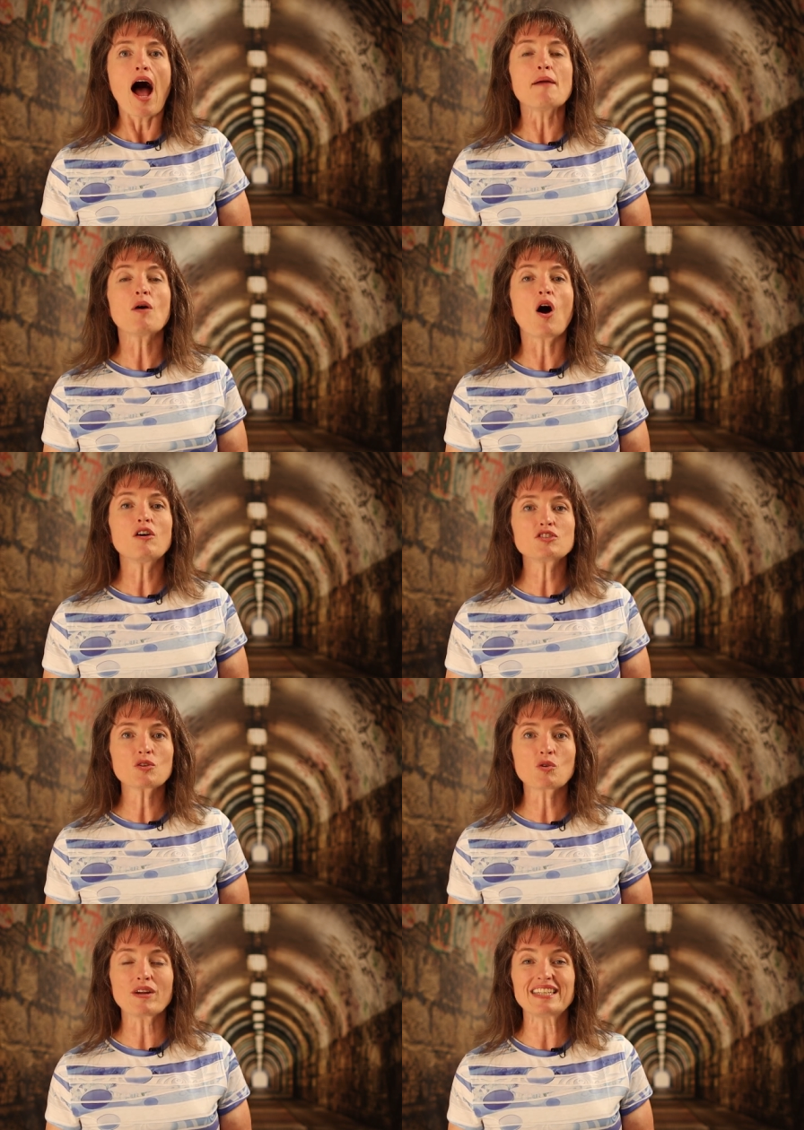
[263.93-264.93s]
I'm
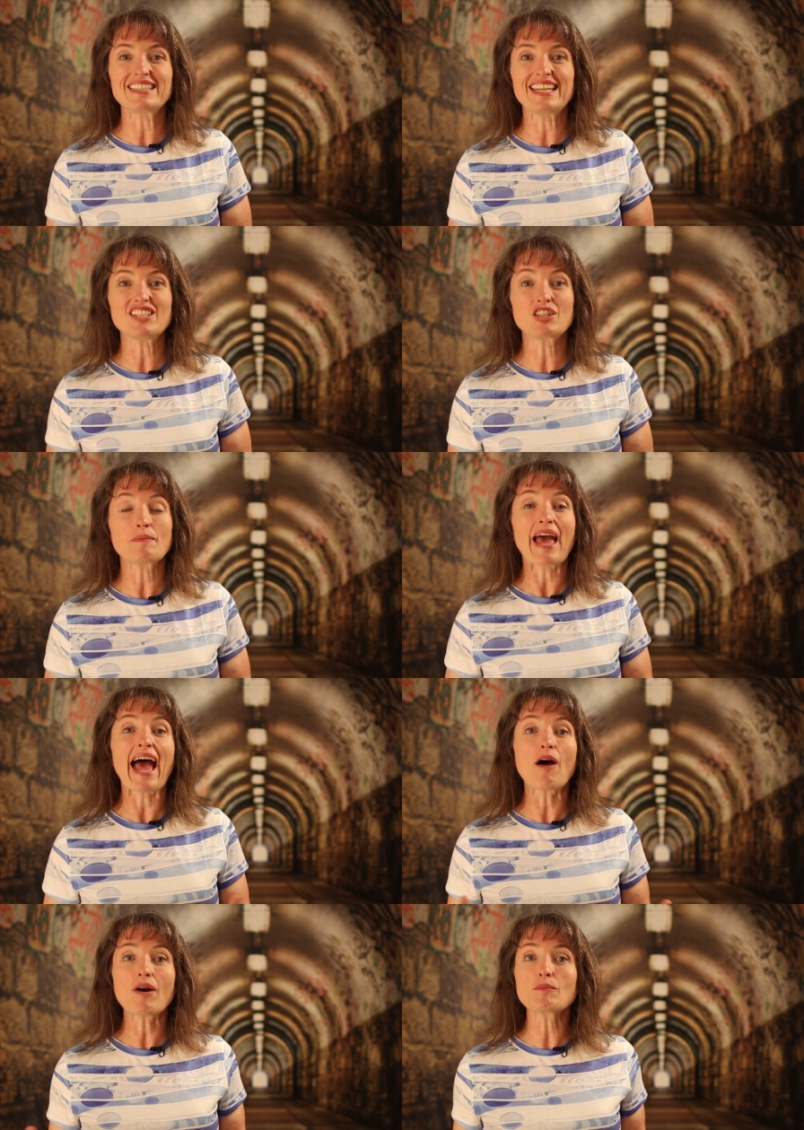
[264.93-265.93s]
also going to teach them
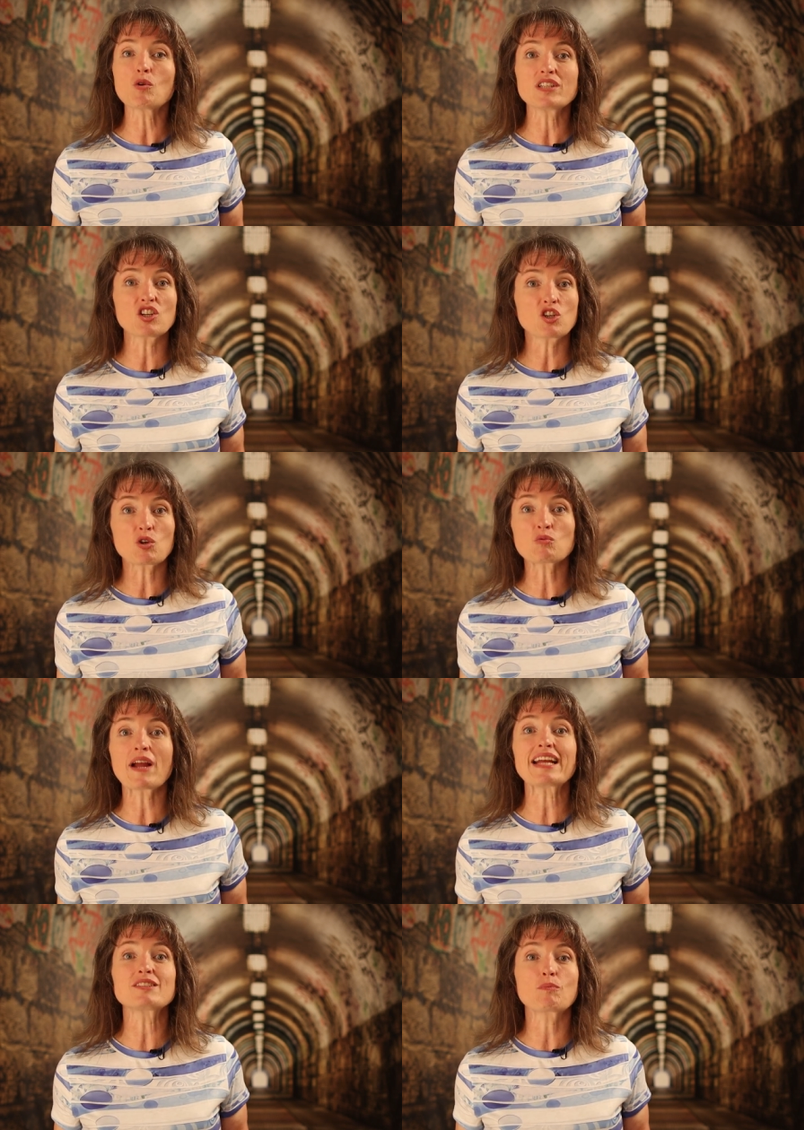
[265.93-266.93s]
how I'm going to
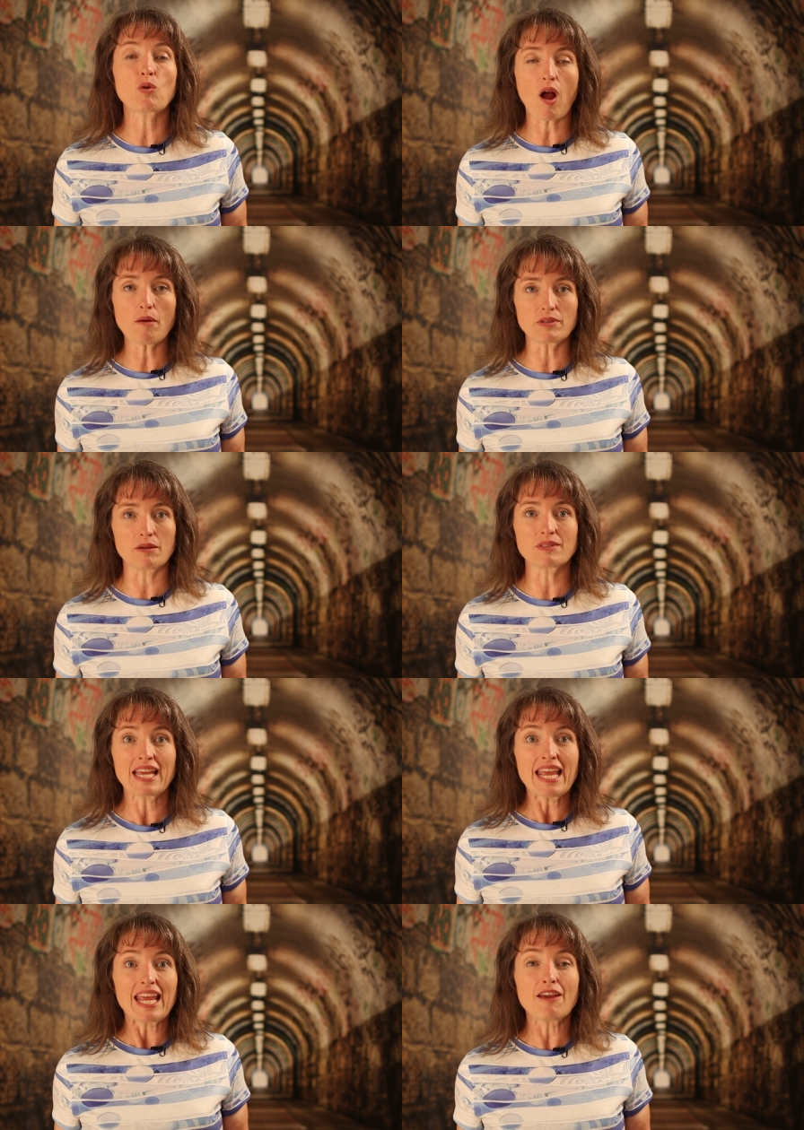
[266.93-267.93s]
correct problems
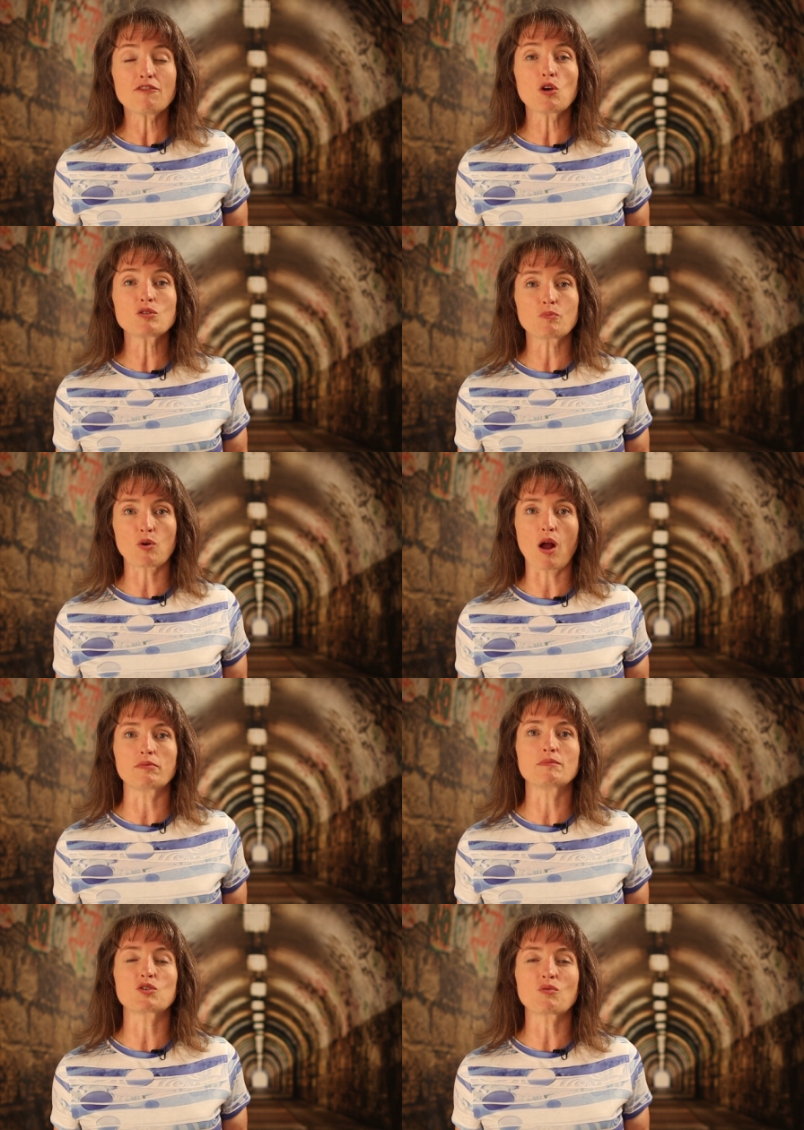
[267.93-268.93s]
if those
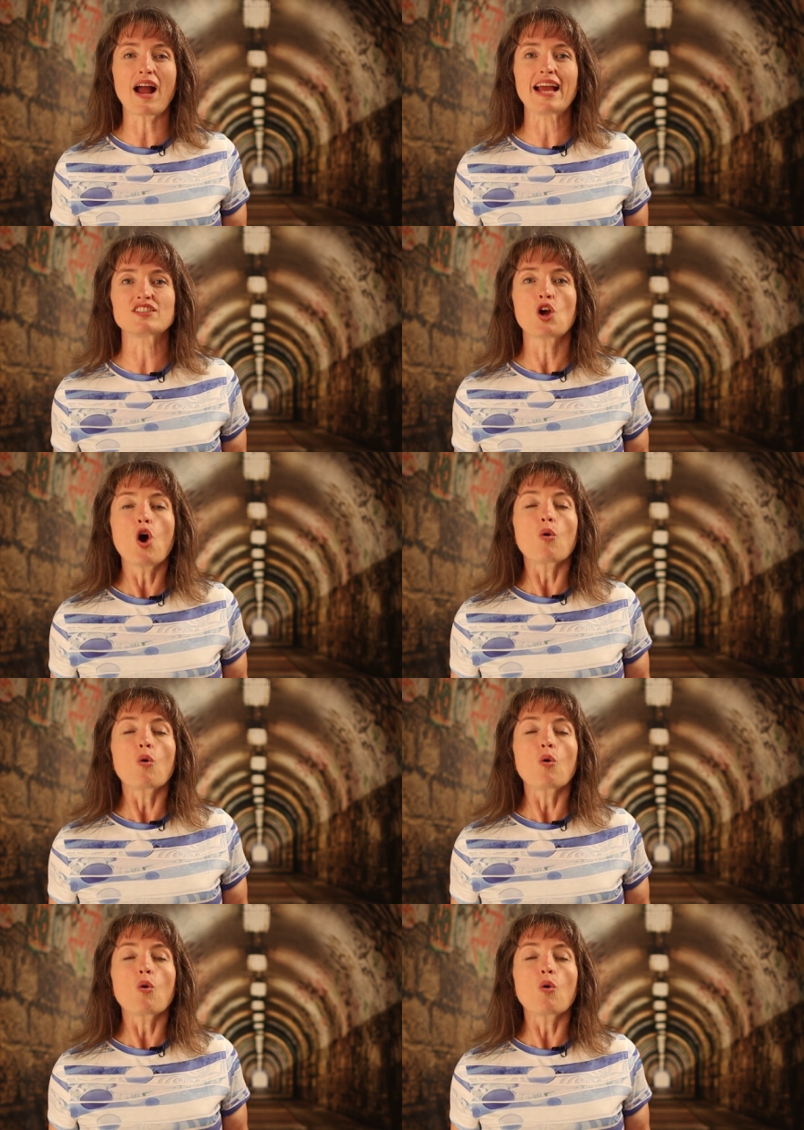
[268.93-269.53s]
problems arise.